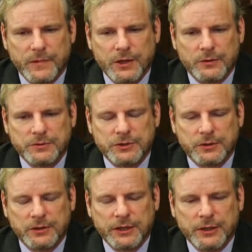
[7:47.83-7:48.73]
you know,
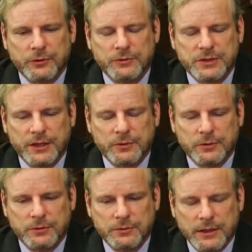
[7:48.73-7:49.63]
certainly a new
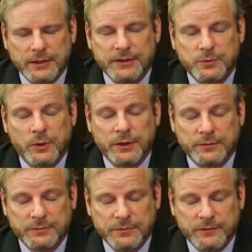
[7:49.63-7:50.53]
cycle, at least
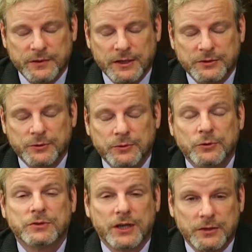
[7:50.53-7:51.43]
one, if not two
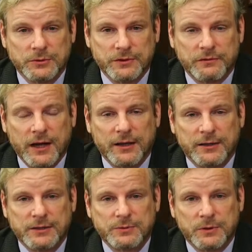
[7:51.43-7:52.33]
new cycles of
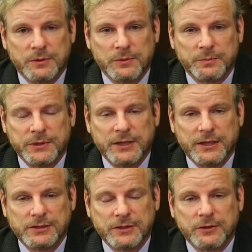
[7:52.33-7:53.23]
violence were
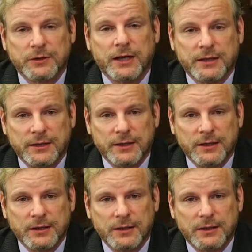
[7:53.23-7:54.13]
potentially created
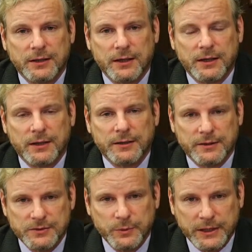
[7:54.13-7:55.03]
here
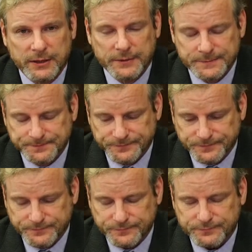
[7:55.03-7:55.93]
this week.
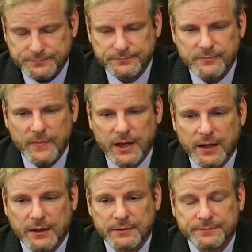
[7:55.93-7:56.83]

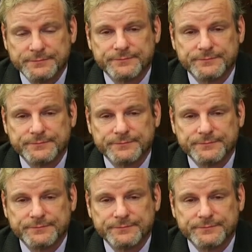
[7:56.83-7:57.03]
And,